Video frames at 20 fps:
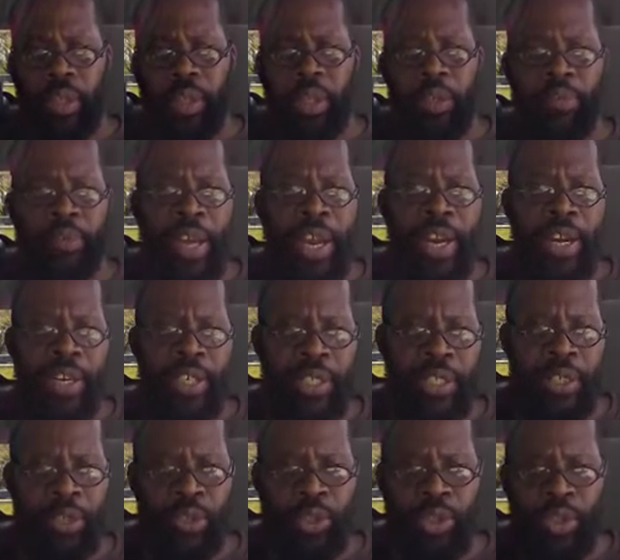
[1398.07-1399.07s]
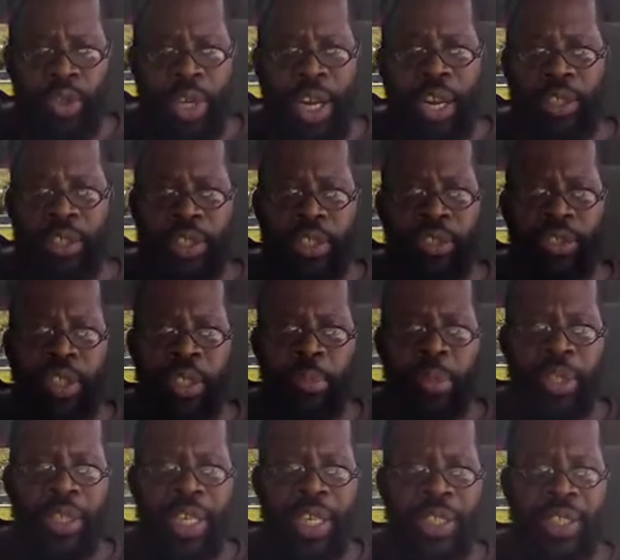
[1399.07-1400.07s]
the fires, those trials and
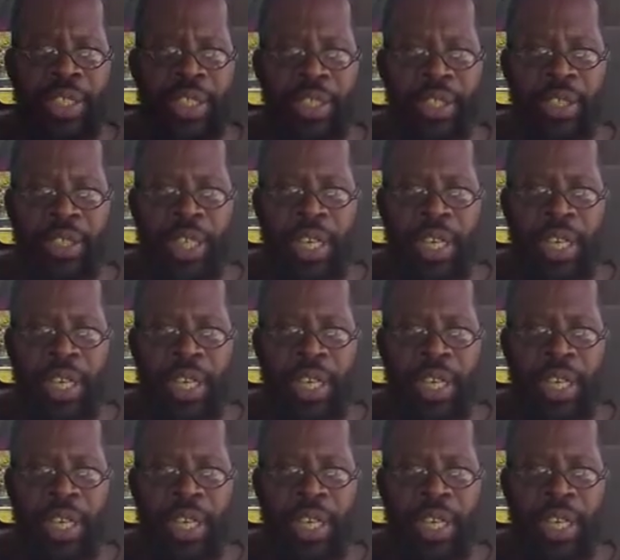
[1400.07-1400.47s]
tribulations